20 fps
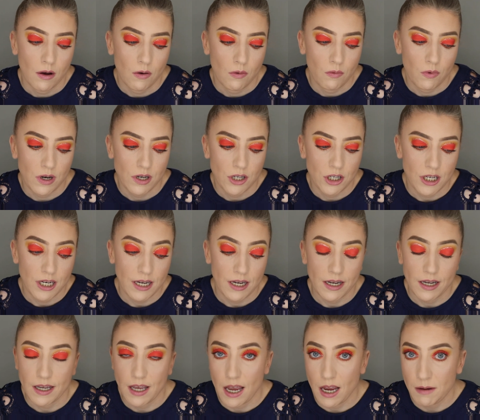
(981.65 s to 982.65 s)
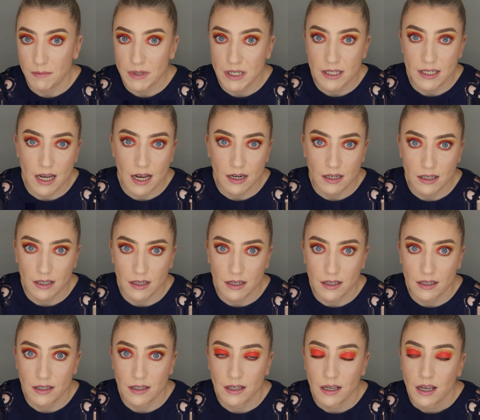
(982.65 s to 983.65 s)
When she came to
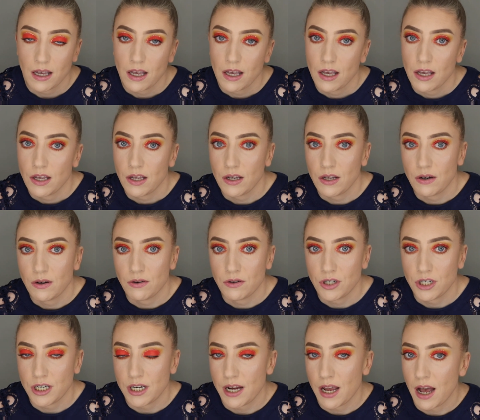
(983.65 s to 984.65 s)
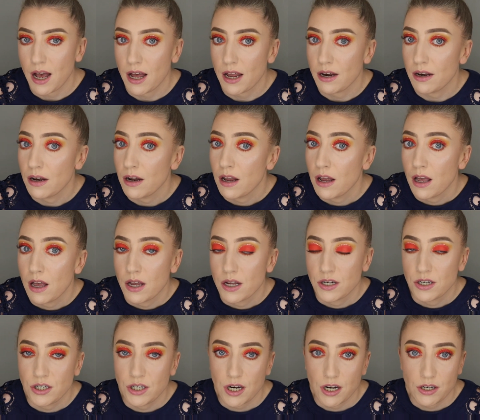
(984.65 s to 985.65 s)
Texas, you know, she had
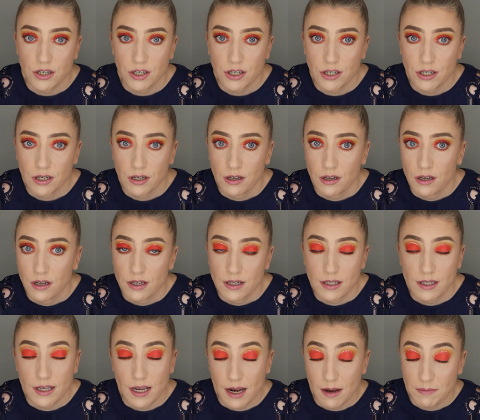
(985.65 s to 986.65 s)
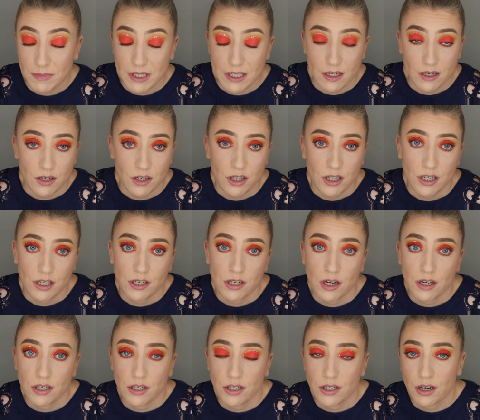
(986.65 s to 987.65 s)
judged Samson, she
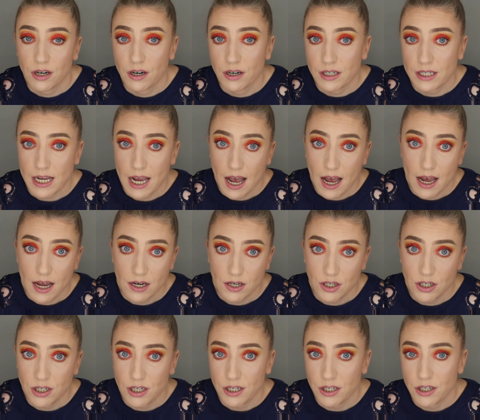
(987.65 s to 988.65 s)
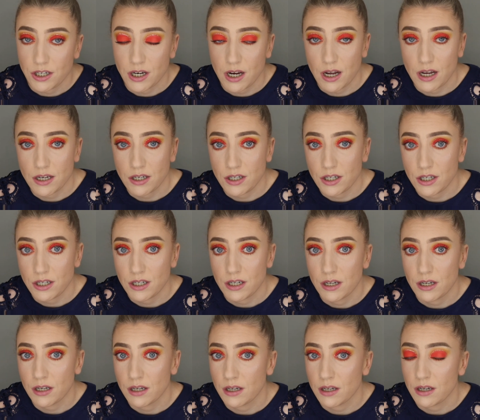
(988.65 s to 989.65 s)
judged her dad, she judged
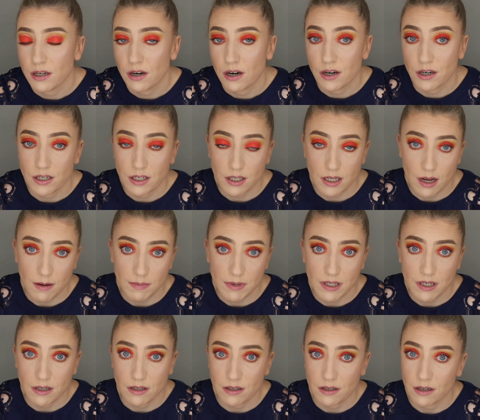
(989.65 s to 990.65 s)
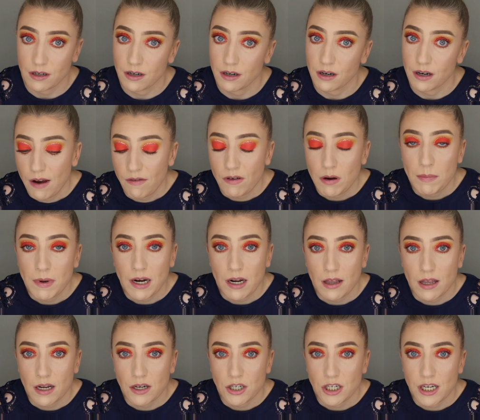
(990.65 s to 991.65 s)
her stepsister. Everybody
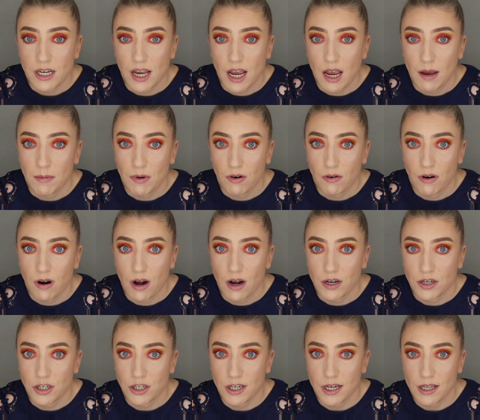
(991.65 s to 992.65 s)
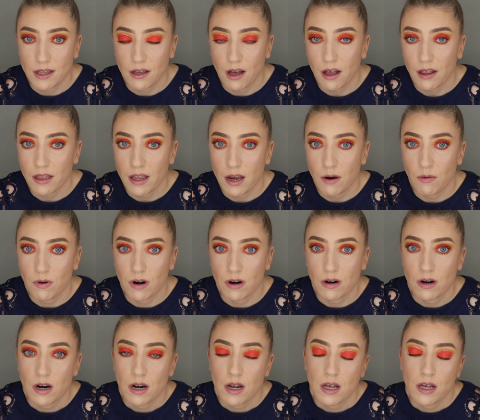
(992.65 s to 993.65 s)
that she came across, she thought they
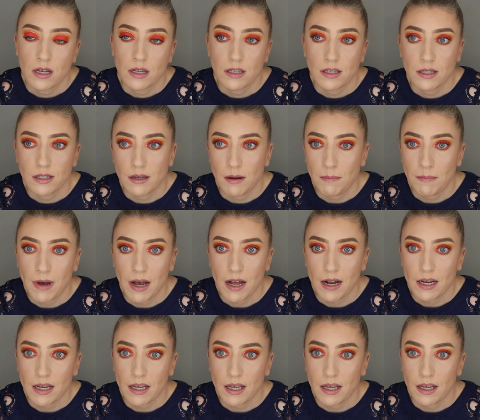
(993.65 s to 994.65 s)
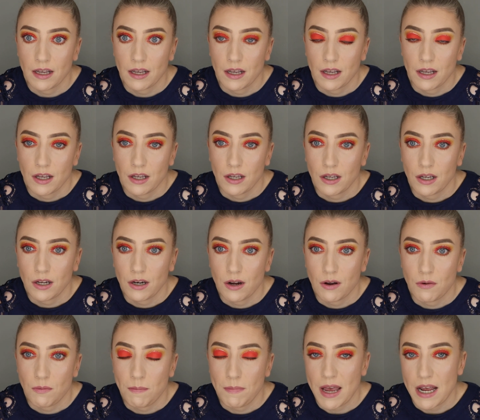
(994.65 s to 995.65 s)
were somebody, you
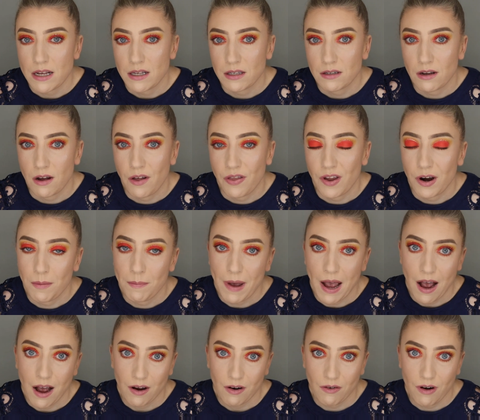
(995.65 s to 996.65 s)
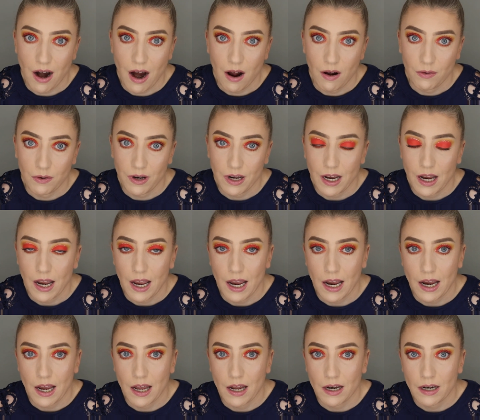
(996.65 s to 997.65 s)
know, based on their background,
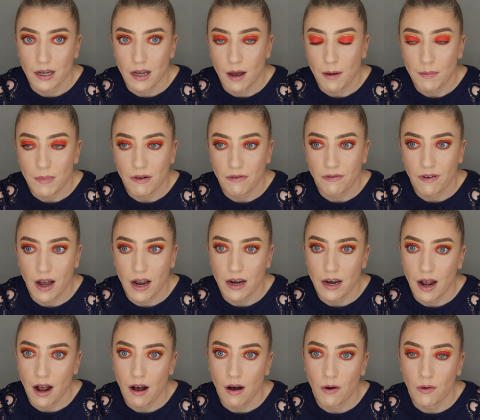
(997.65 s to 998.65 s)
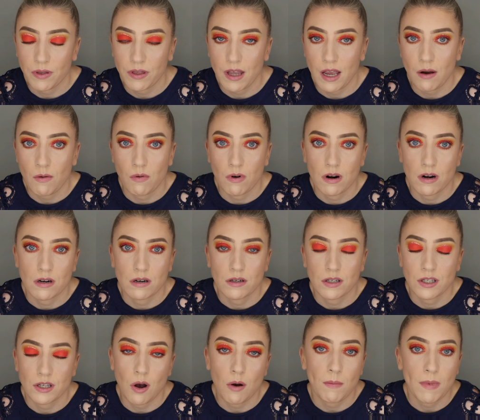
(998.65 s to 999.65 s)
and come to find out they were
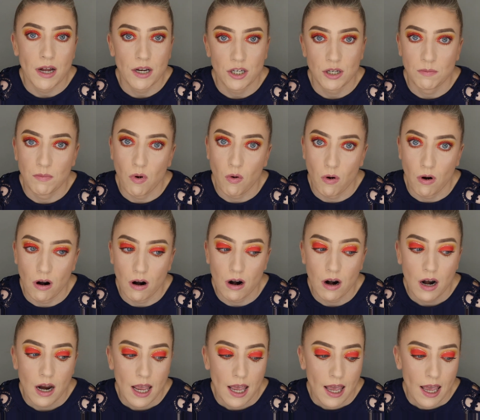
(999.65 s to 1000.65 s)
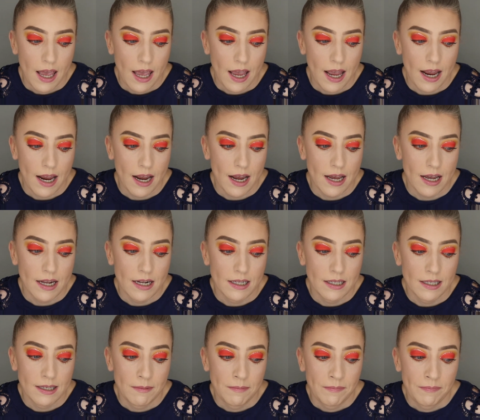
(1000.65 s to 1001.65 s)
so much more.
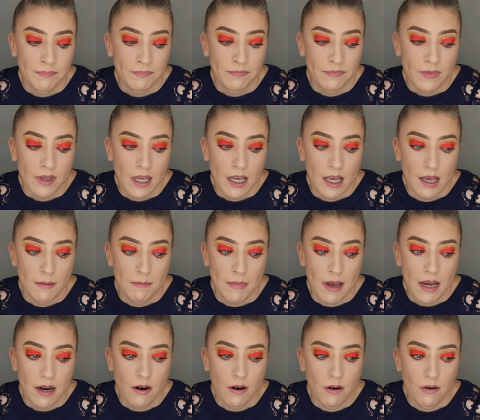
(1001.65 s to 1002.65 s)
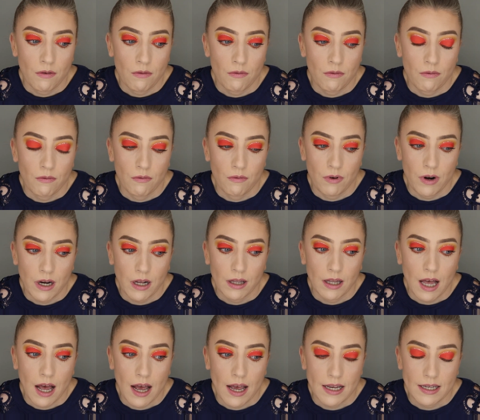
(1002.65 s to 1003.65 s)
And it made her
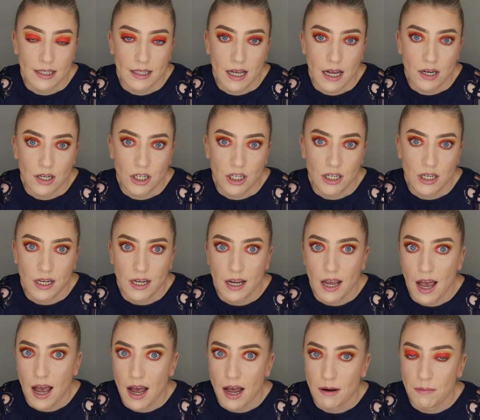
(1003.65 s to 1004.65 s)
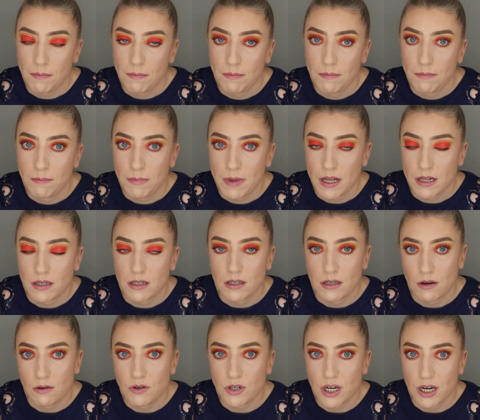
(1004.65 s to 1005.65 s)
realize that she had been
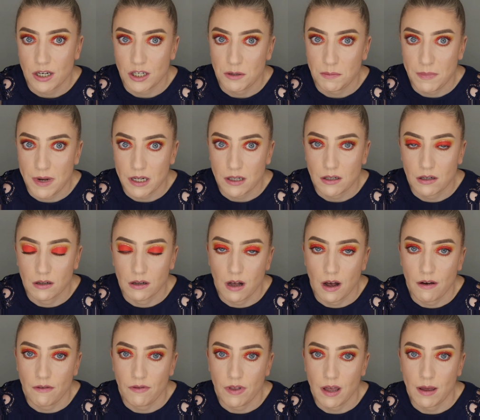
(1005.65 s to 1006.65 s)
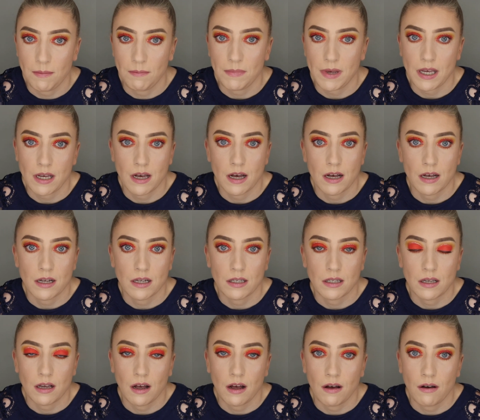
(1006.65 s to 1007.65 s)
so judgmental of them
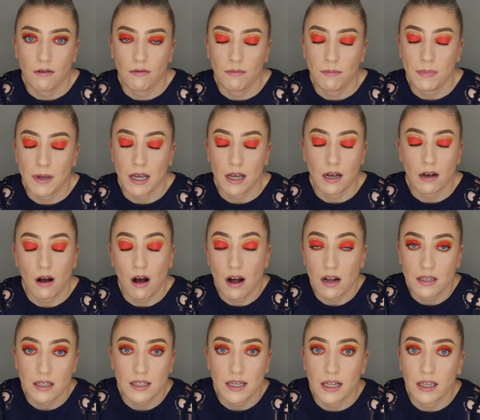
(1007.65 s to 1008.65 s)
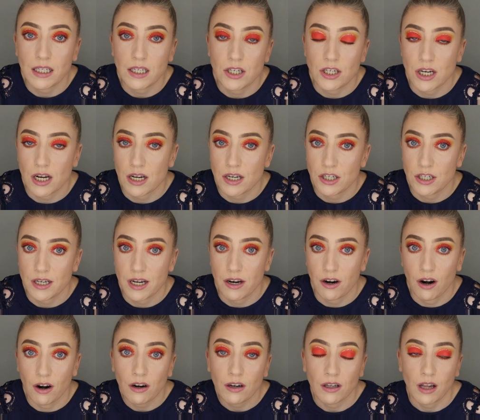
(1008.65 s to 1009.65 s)
because of being constantly judged in
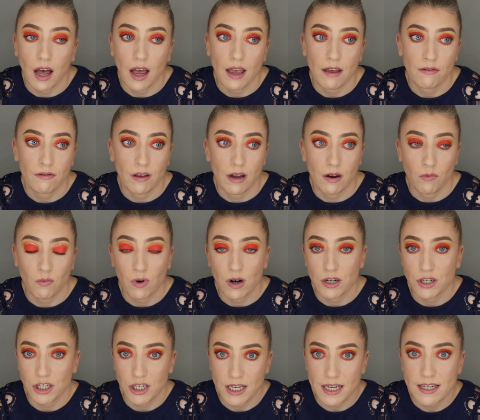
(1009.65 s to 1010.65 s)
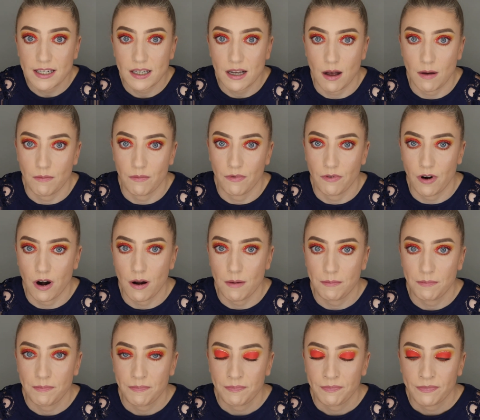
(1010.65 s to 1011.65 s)
her life and where she's come
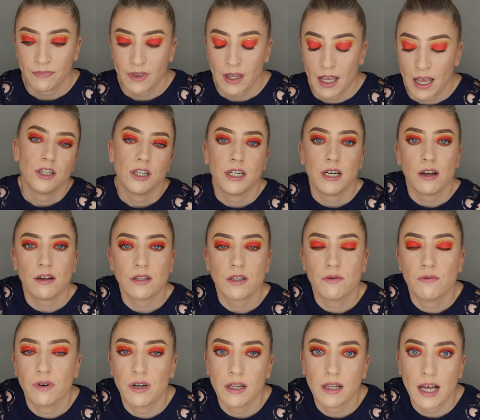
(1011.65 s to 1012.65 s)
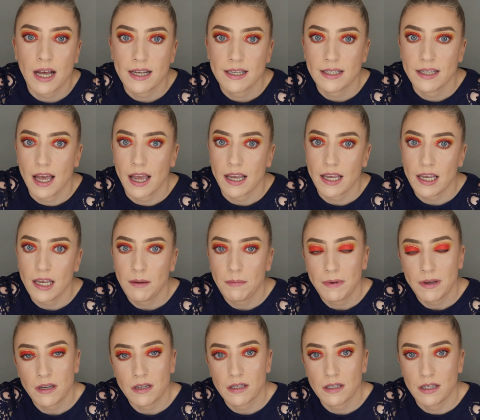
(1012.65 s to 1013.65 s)
from. She also realized that
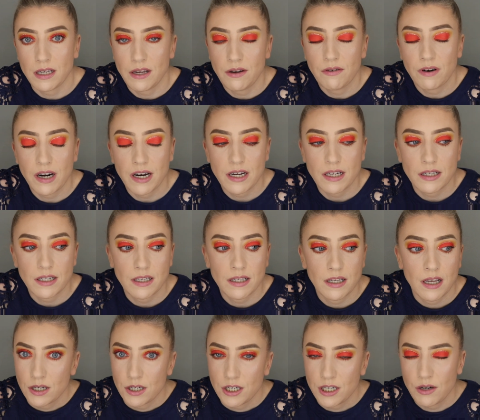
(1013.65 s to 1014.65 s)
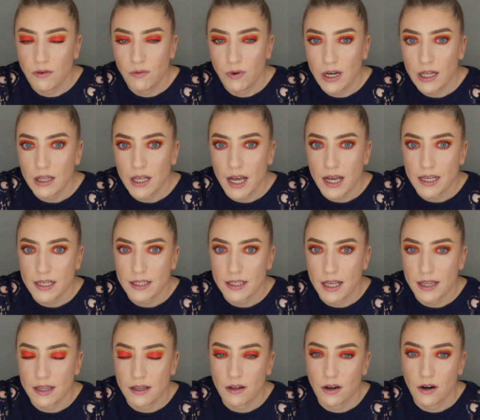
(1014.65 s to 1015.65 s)
keeping secrets, she realized
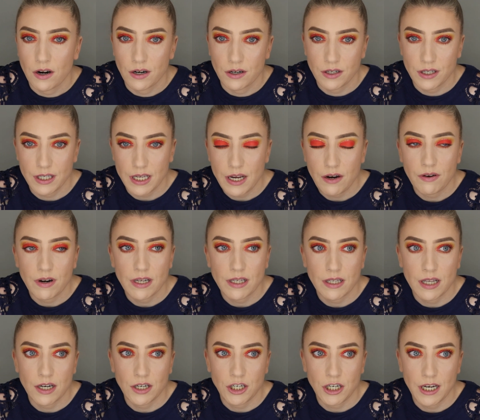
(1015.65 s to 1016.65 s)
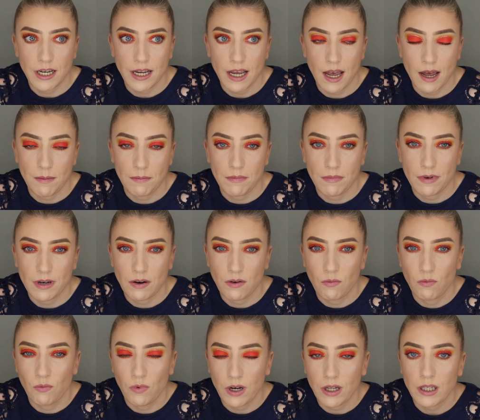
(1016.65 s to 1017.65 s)
that her secrets that she kept
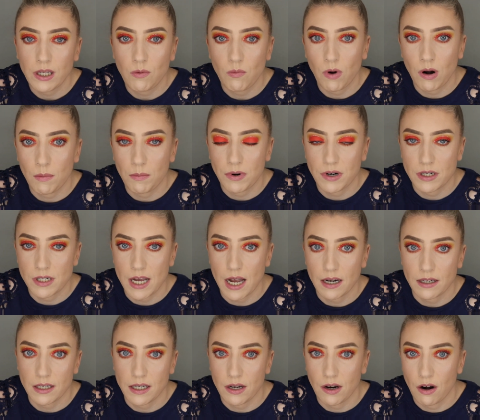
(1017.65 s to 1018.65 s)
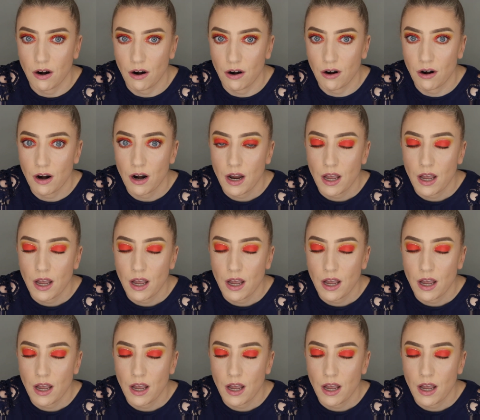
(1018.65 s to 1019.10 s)
really weren't protecting her.